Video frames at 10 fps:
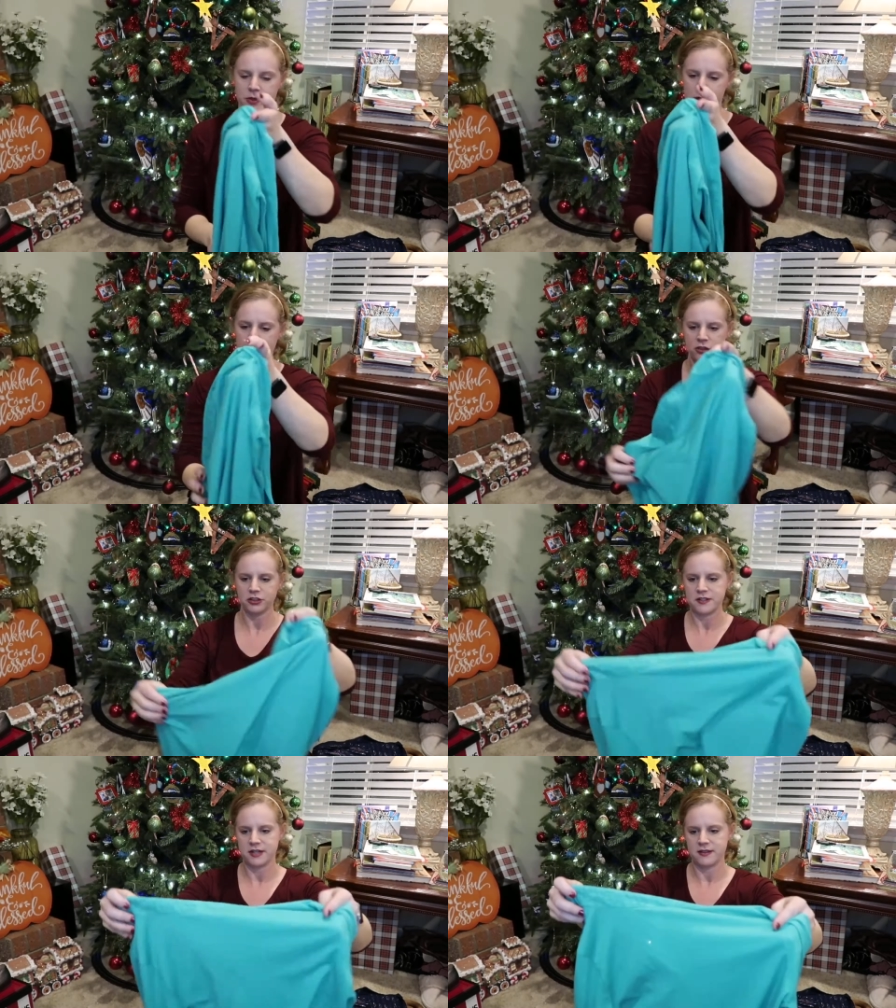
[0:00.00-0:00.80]
when you're
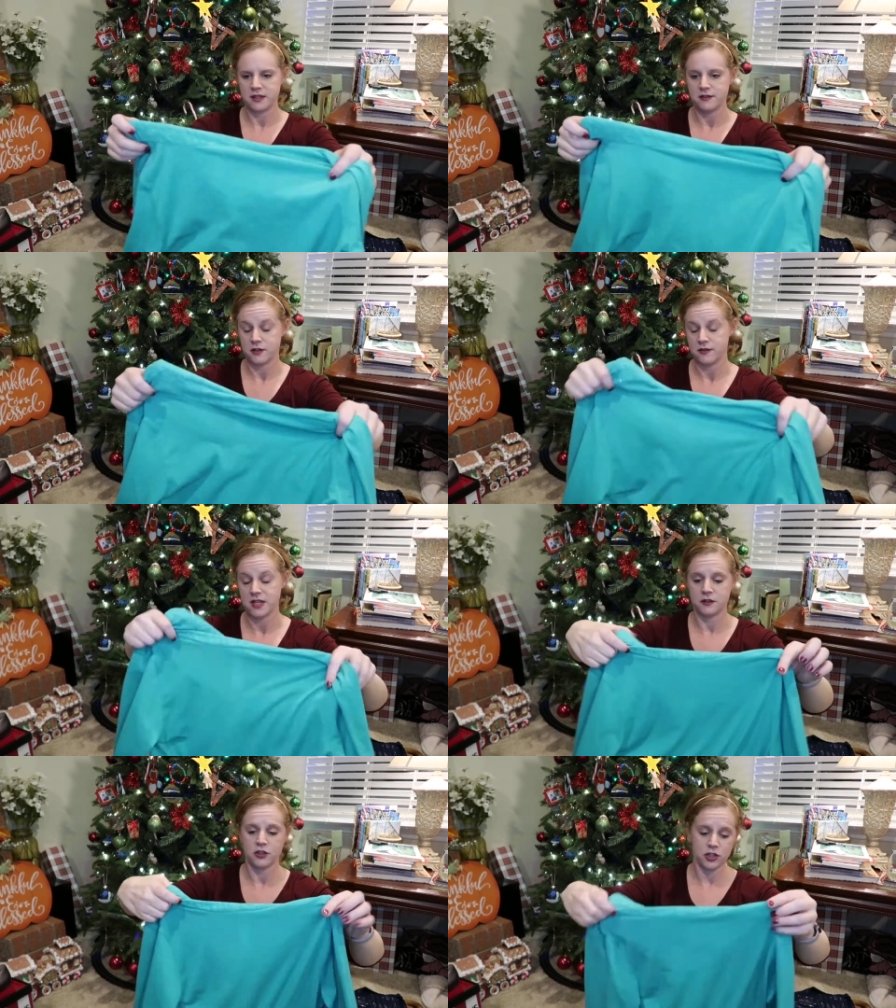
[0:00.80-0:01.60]
purchasing these
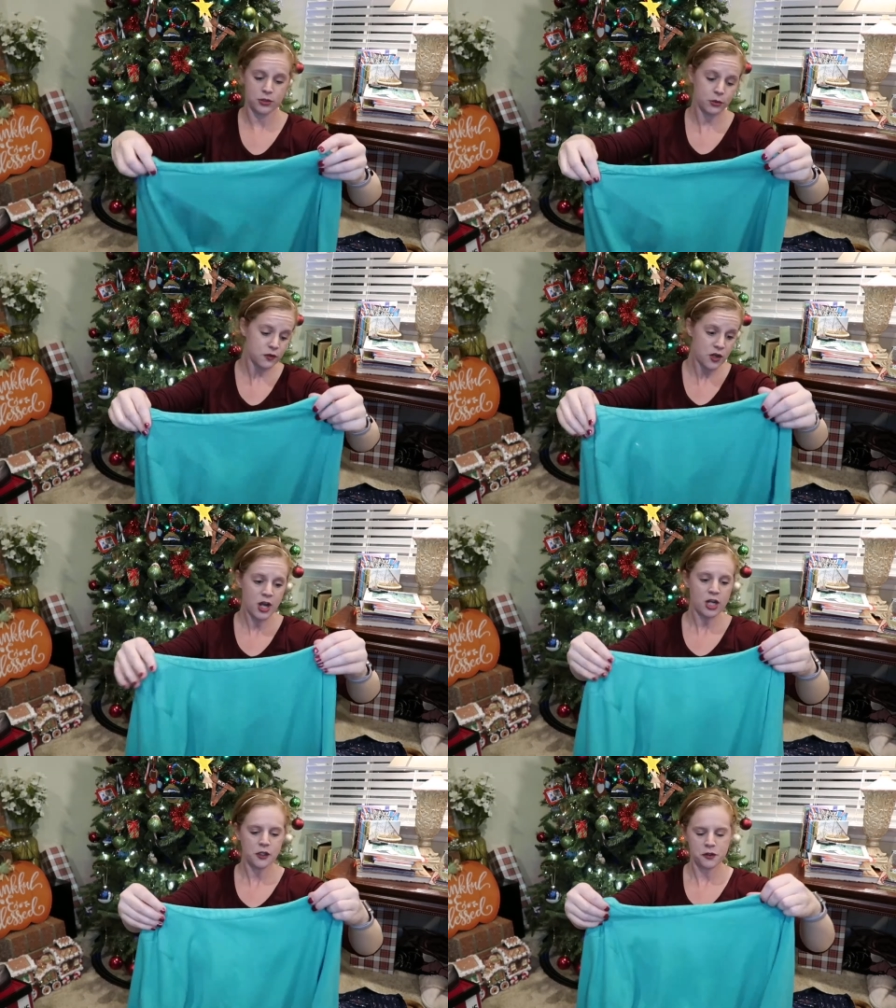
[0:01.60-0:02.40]
things used.
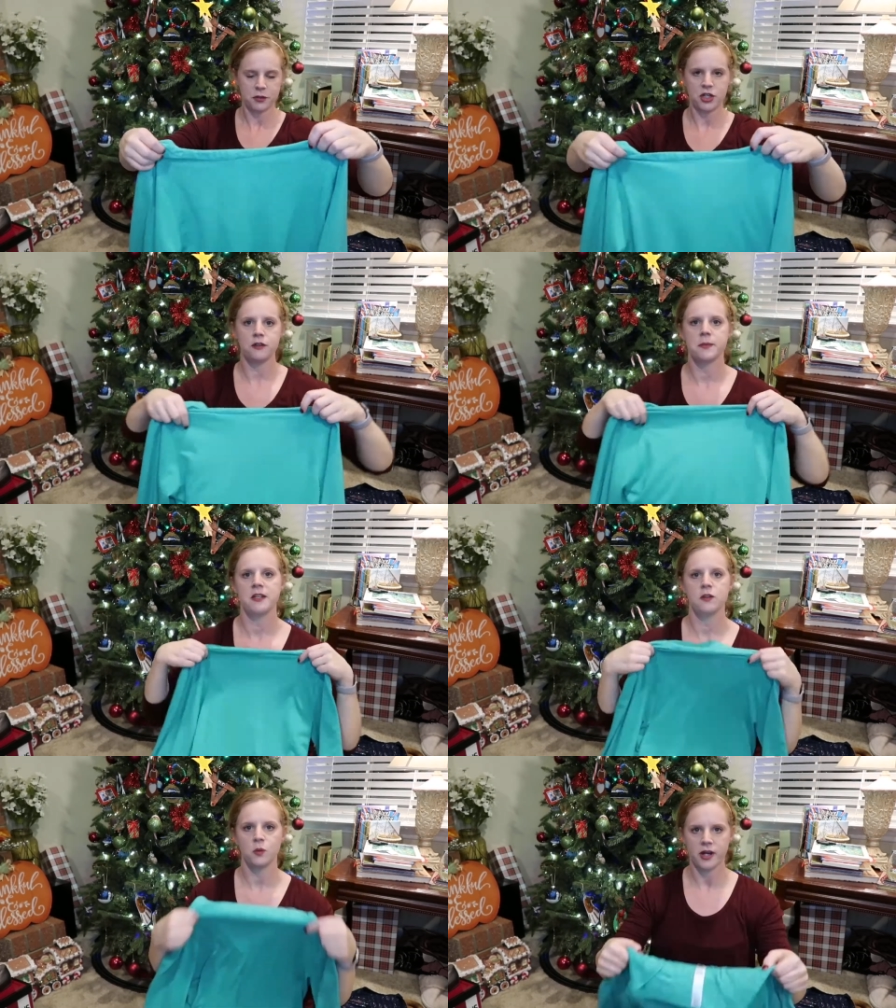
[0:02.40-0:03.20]
So I'm going to use my
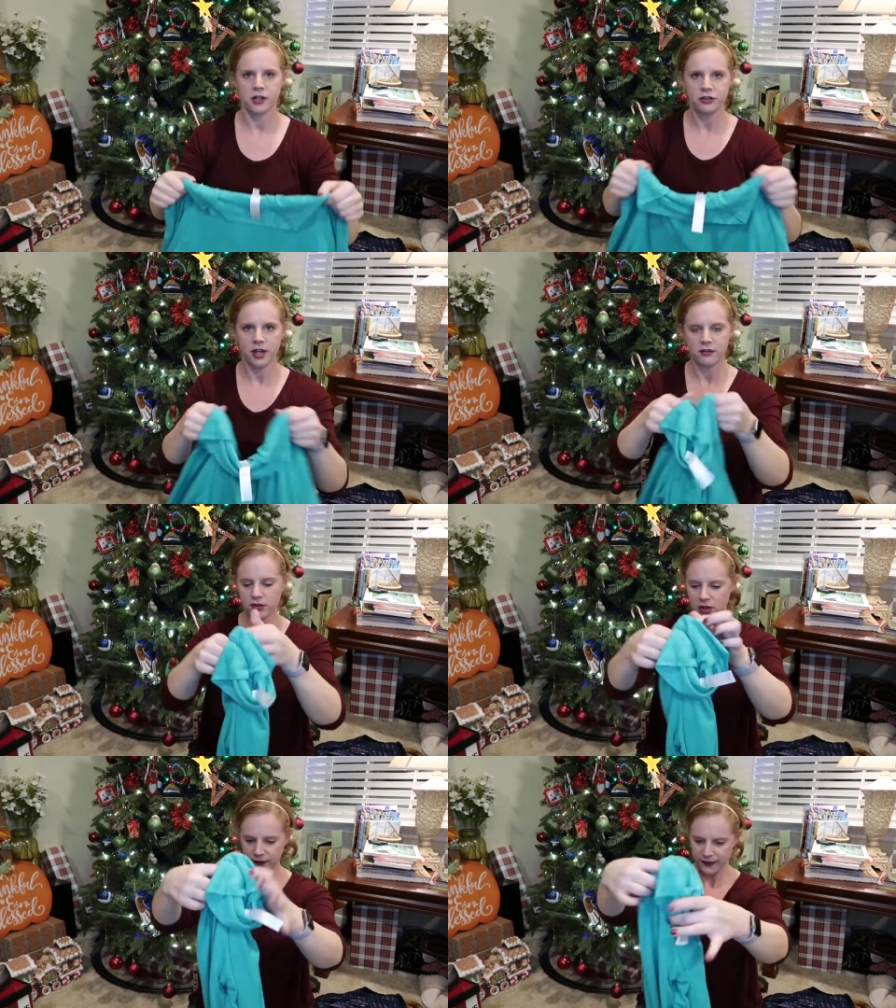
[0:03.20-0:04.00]
sweater
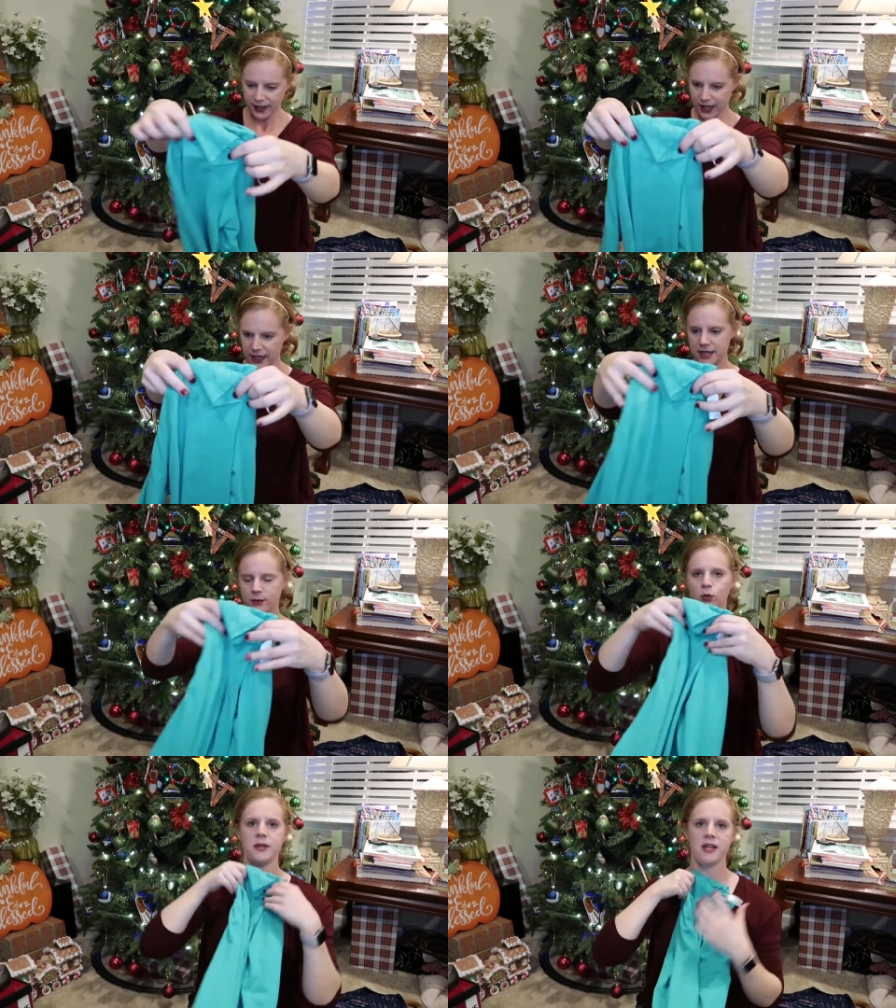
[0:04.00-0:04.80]
shaver on that, and
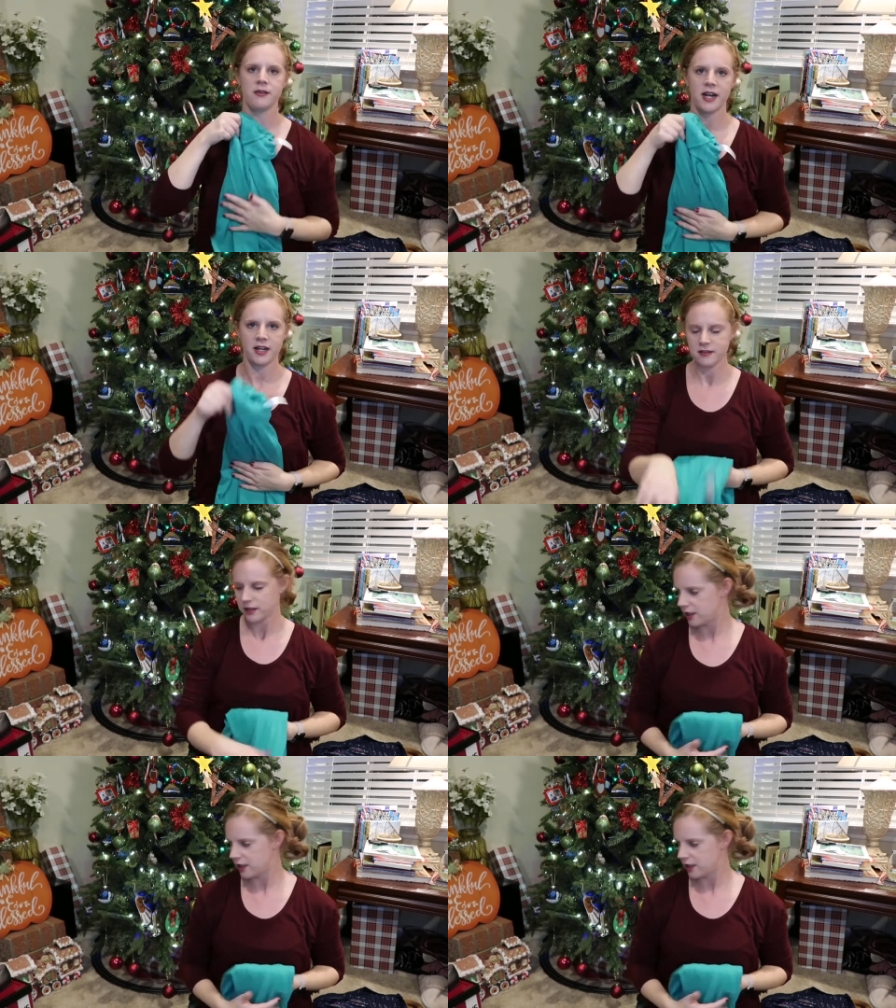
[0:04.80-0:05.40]
it will be ready to